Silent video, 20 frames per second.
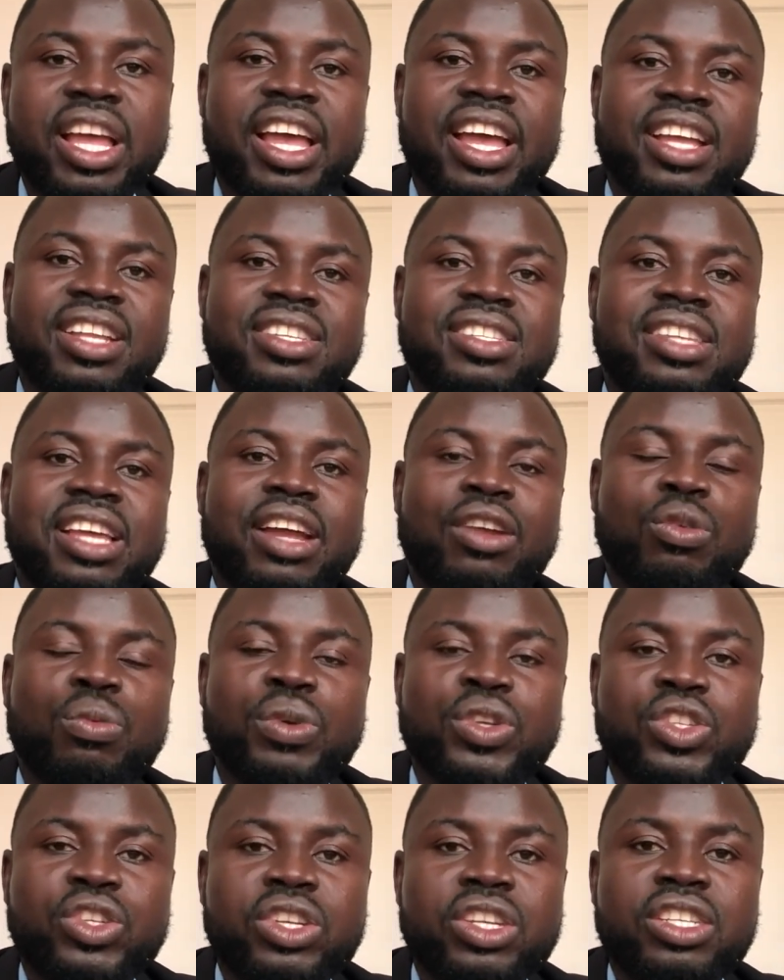It is an
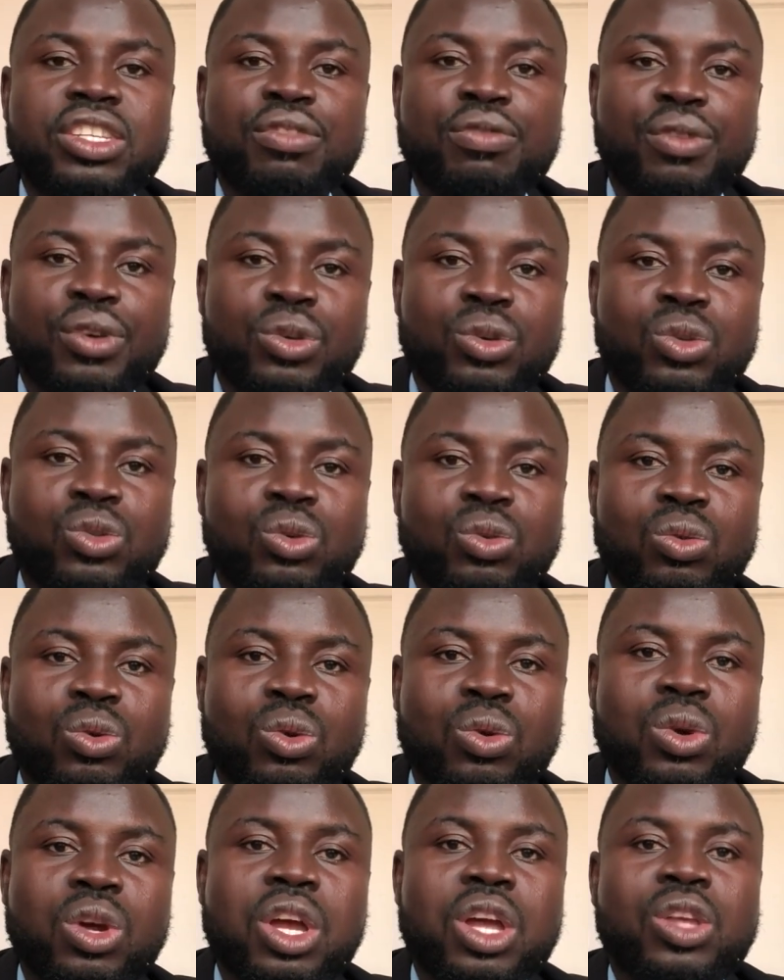opportunity for you to
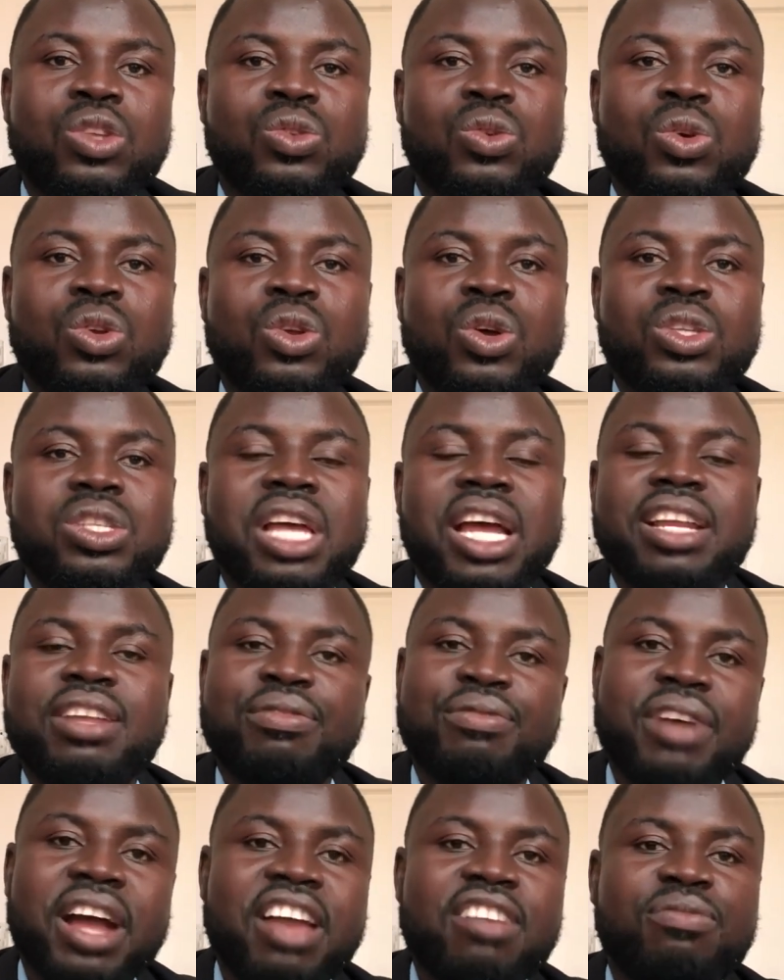grow. So those are the
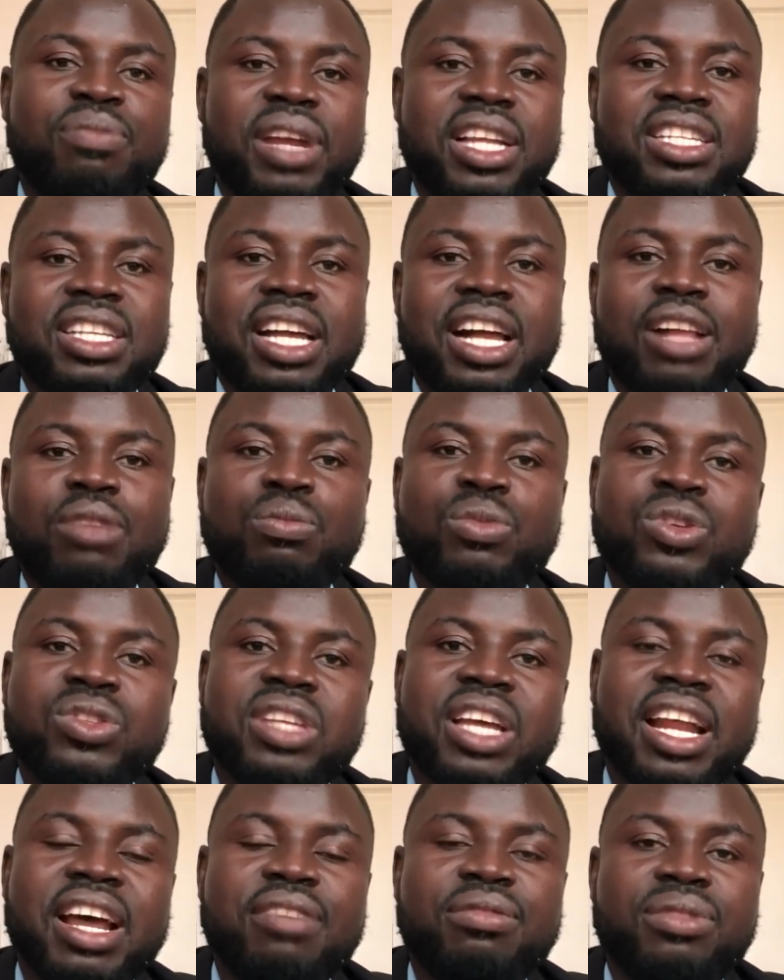5 practical books
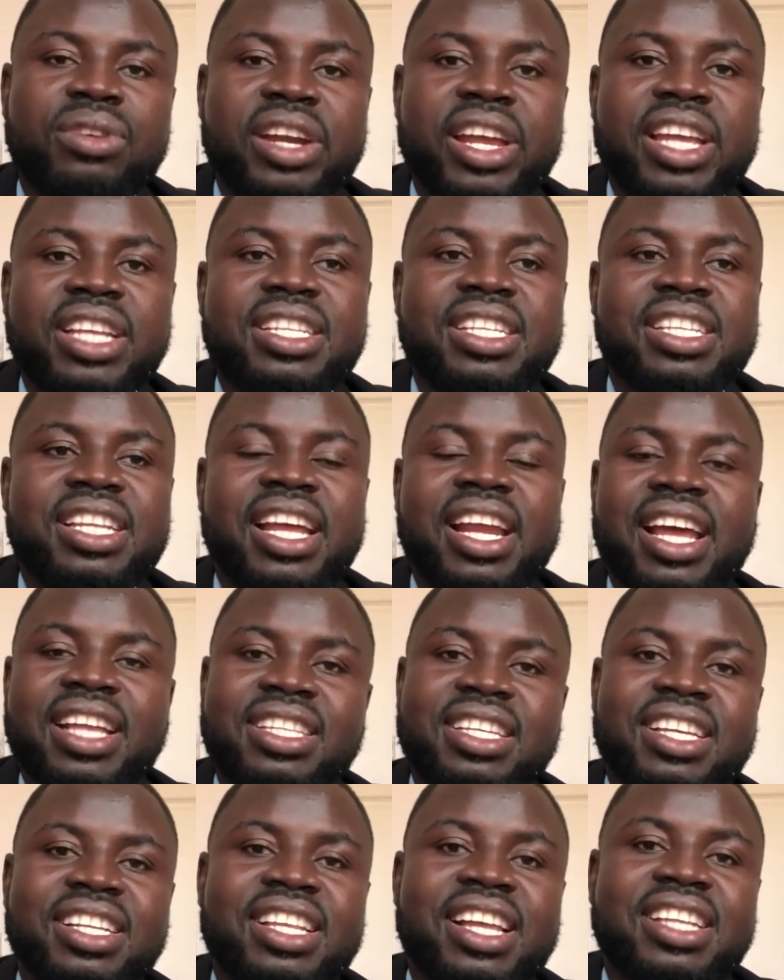that I've read that I
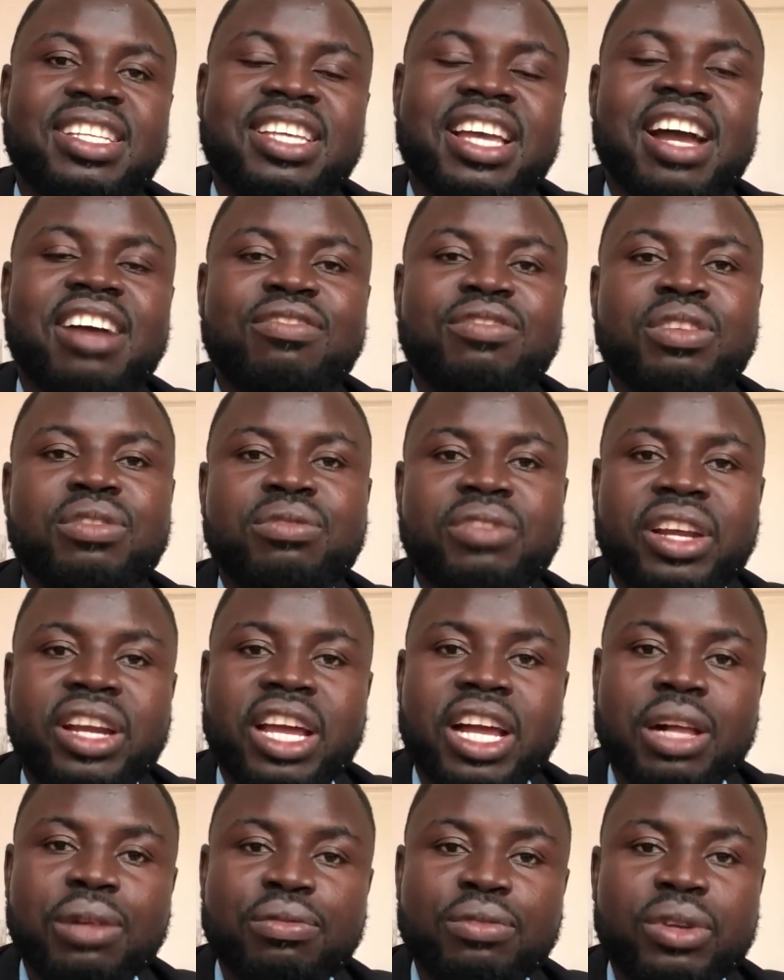think that they have been very
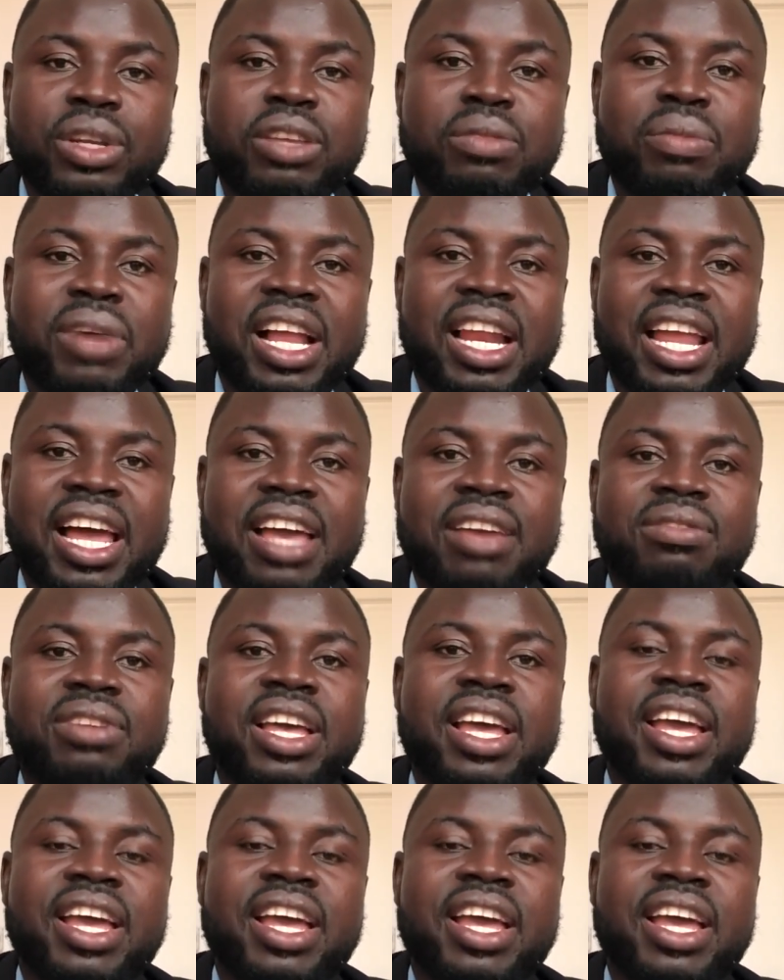helpful in my life.